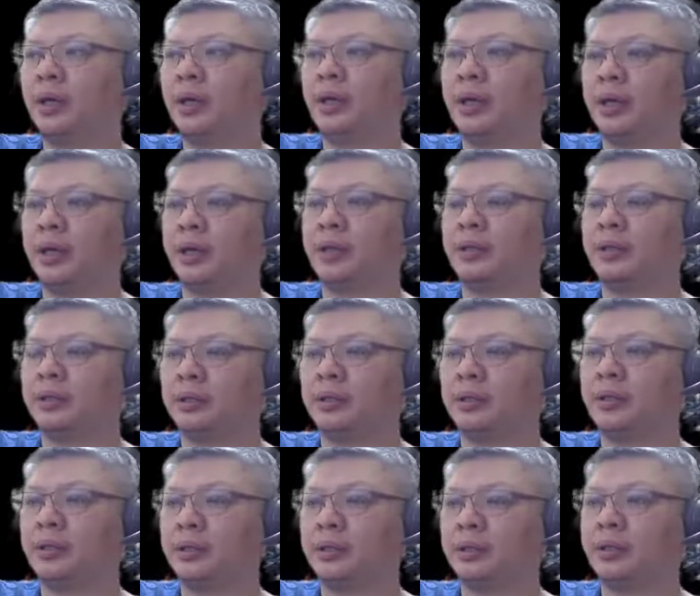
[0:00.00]

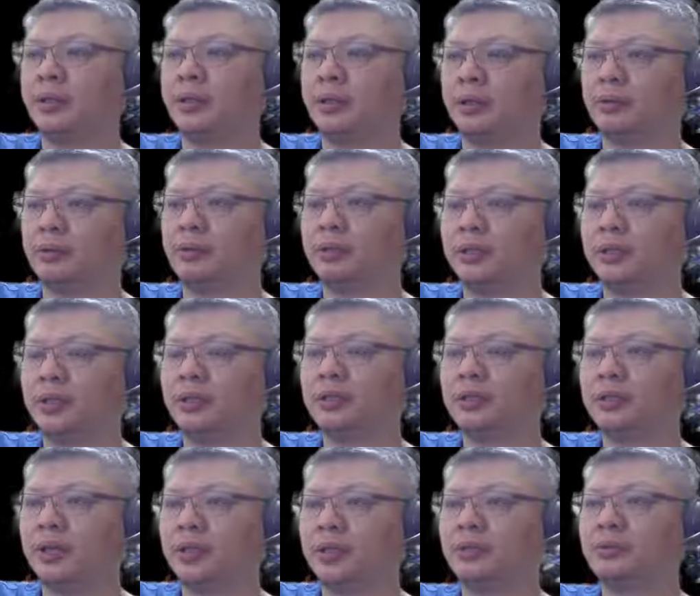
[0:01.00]
and although neither
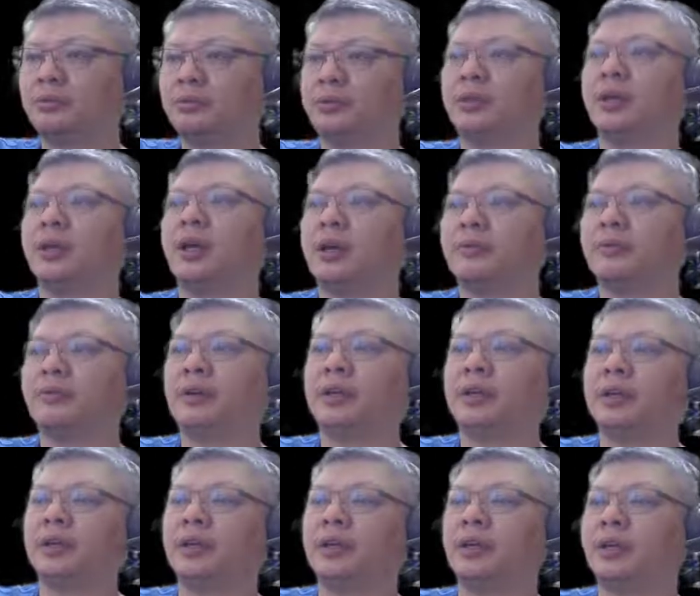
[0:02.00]
sides would have
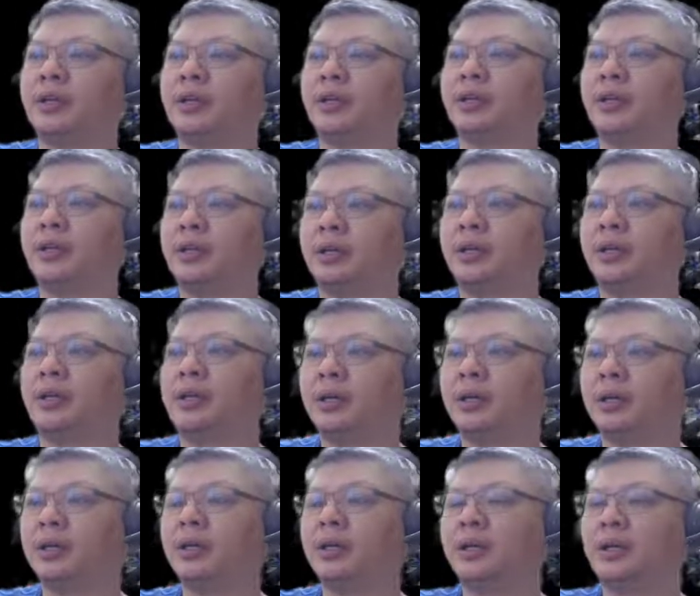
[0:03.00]
a clear
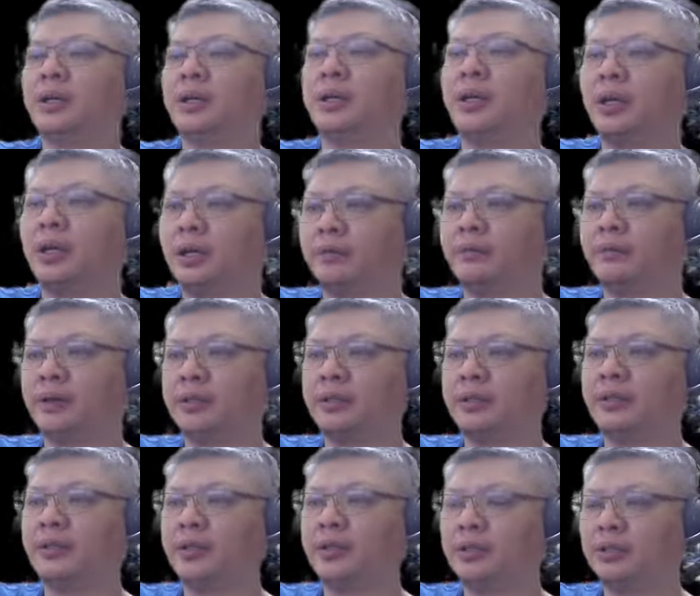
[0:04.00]

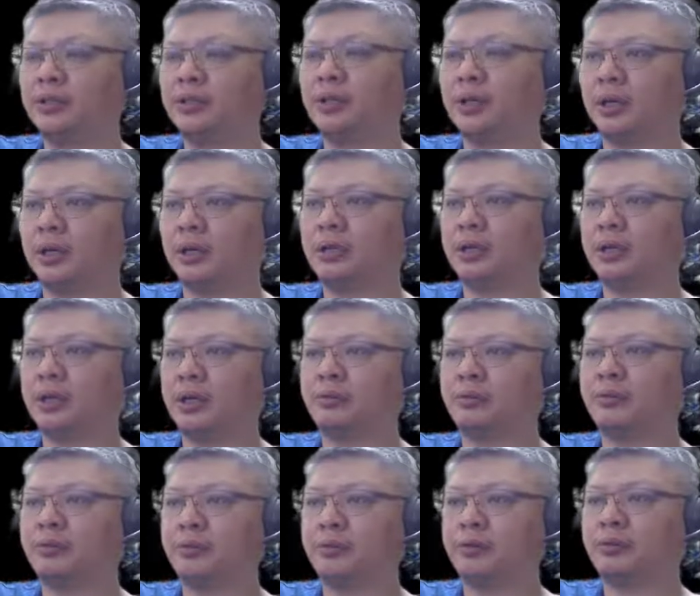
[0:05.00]
advantage, the
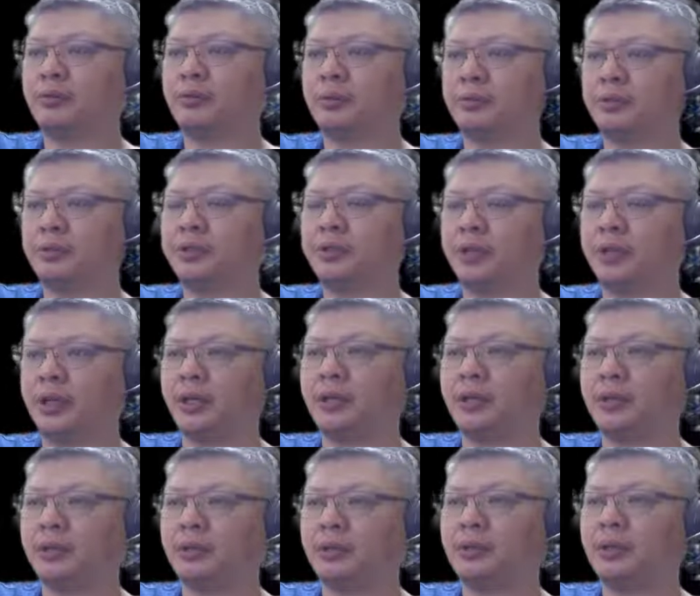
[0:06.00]
game will be drawish
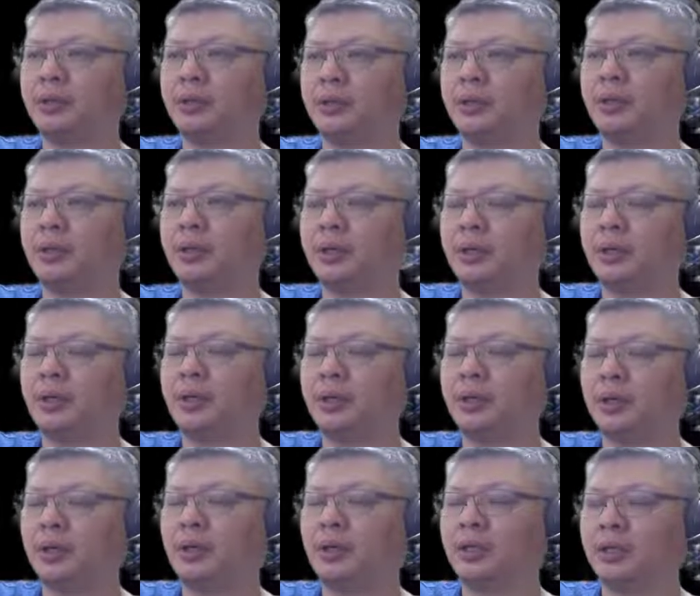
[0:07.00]
and
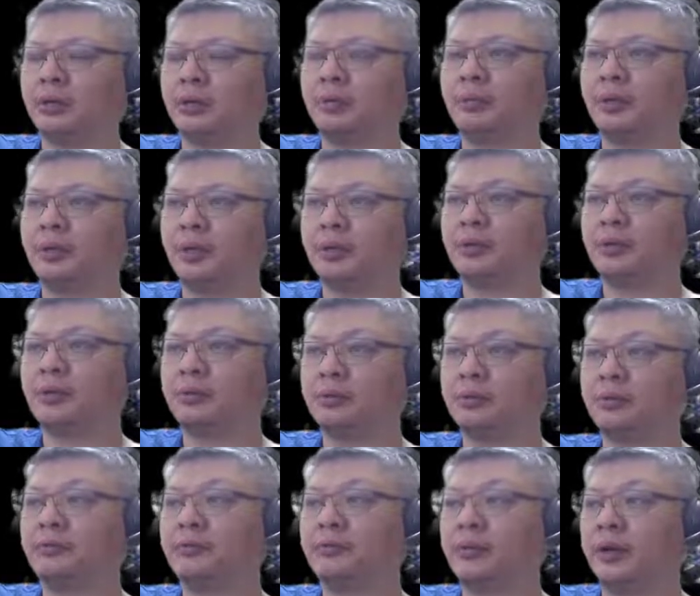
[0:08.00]
there will be little
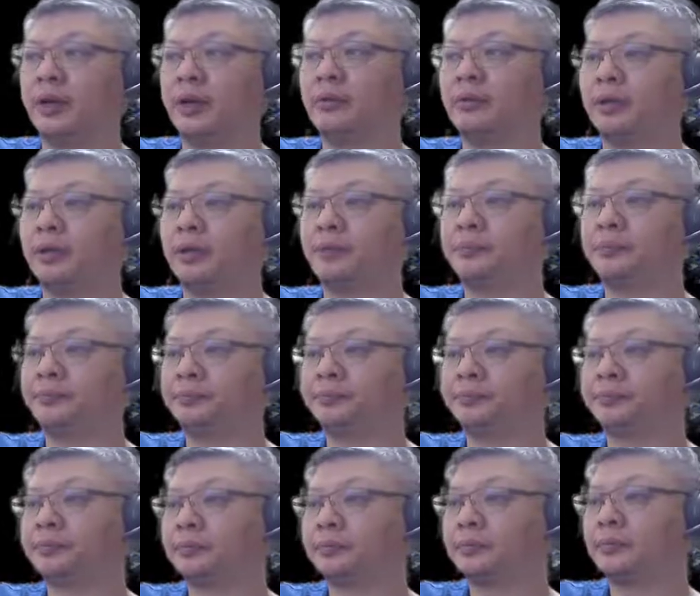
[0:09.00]
room for error.
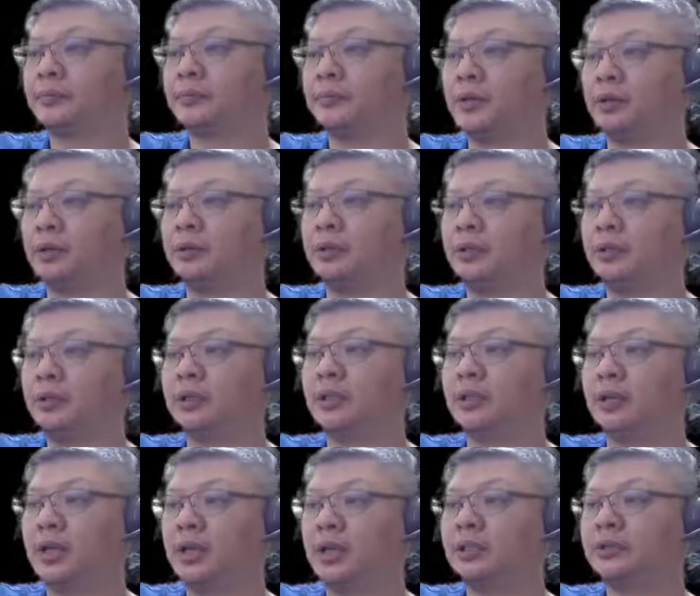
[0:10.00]
Now, in the
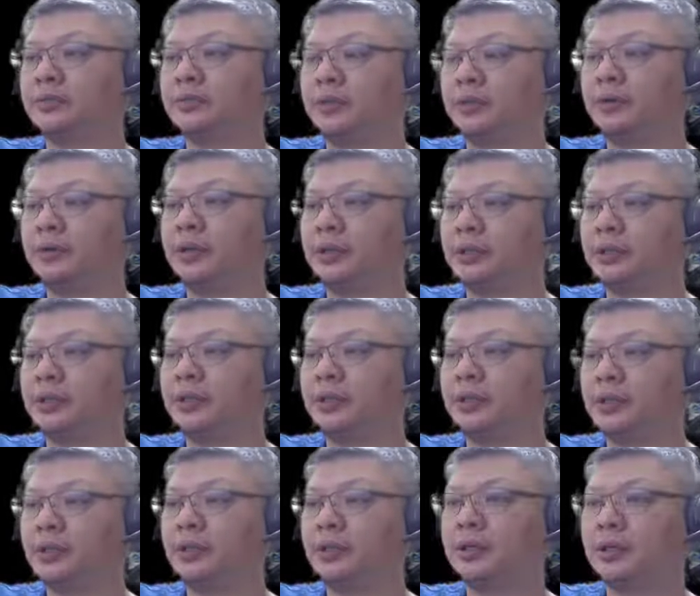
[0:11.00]
last
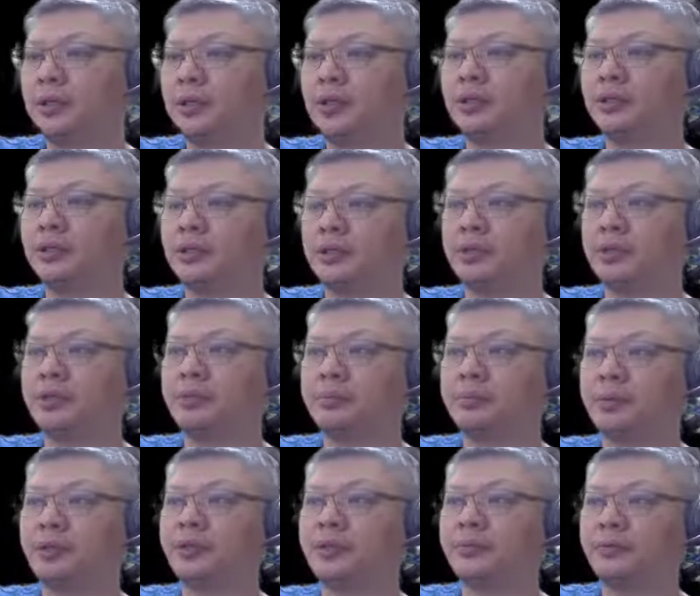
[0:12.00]
variation, h6
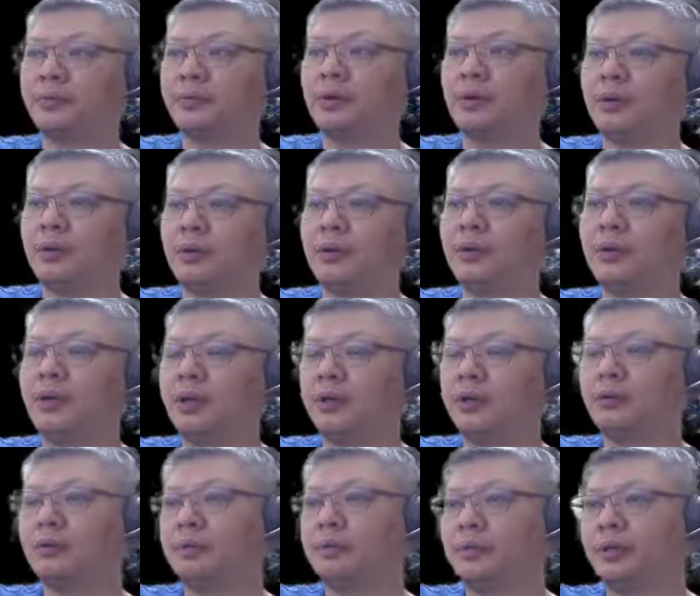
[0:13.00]
plus 4
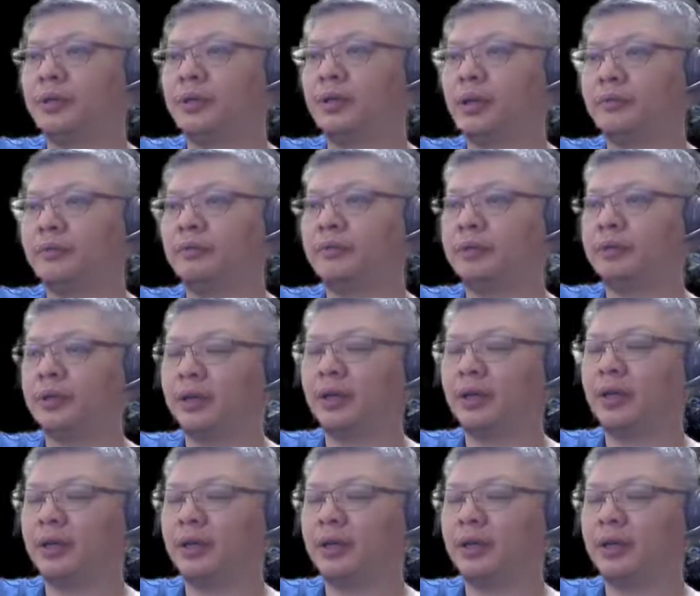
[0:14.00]
will be the